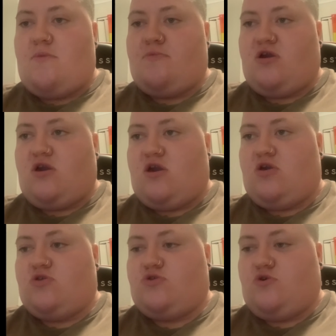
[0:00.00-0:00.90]

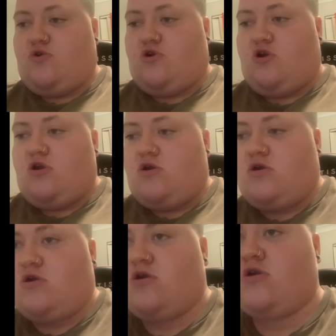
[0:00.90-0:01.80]
Okay, so
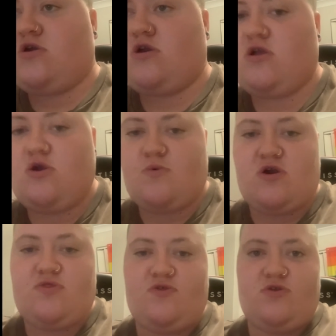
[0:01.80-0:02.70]

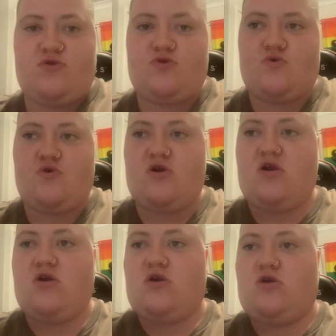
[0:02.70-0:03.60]
anyway, this
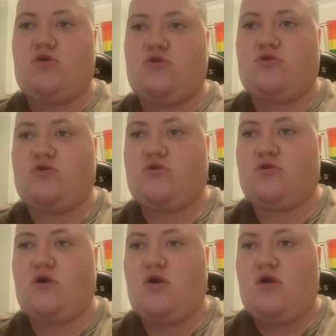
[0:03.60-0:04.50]
story is
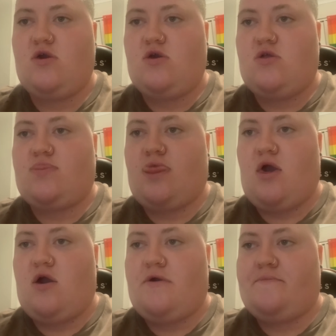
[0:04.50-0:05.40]

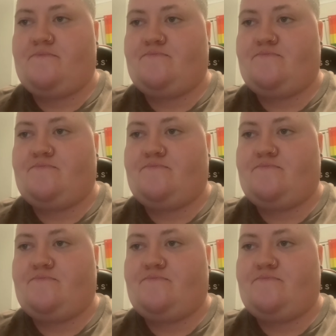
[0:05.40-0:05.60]
called